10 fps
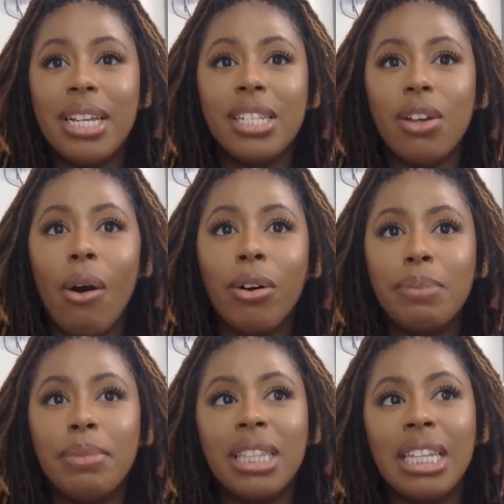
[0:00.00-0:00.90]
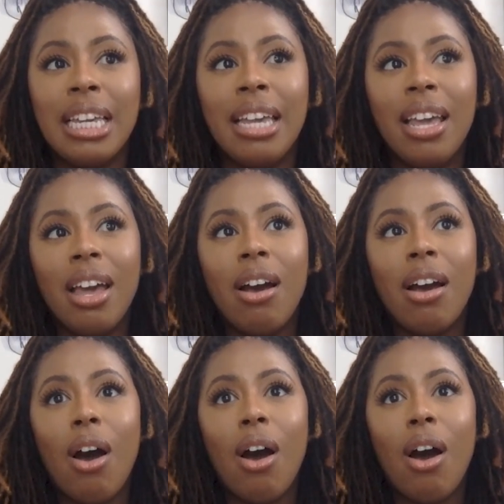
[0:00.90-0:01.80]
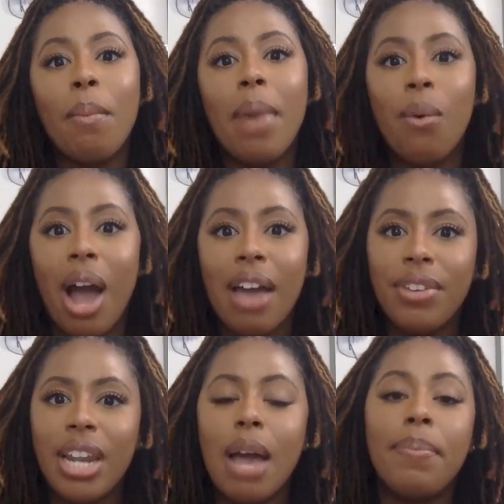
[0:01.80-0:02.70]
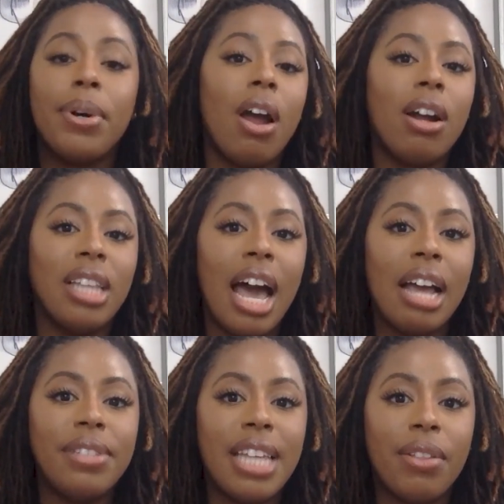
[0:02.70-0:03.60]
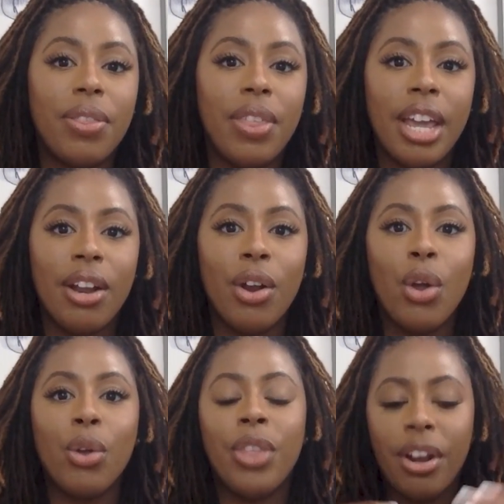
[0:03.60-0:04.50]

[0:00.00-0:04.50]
Because ultimately, although my wife and I put our lives out there,